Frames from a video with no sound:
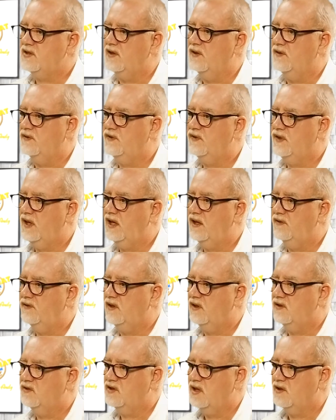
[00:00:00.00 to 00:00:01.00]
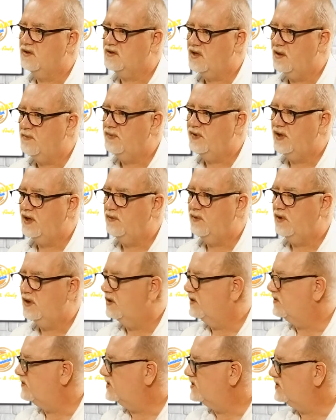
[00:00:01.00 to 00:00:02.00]
sort of thing, if there's something where
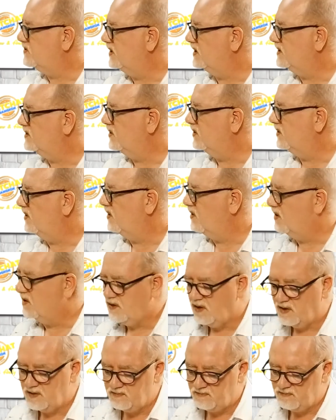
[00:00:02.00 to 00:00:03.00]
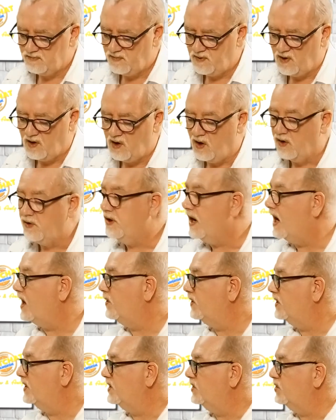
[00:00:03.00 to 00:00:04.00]
there's restriction, or now
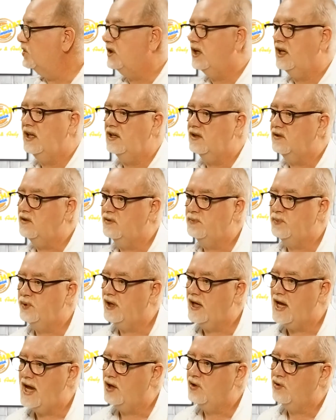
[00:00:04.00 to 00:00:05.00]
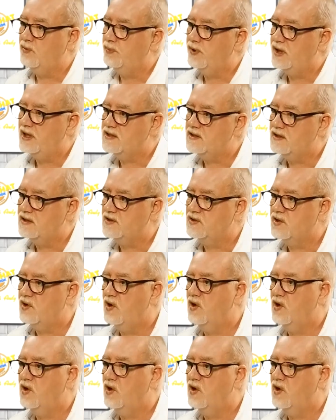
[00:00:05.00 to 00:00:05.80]
in the UK they're putting ankle bracelets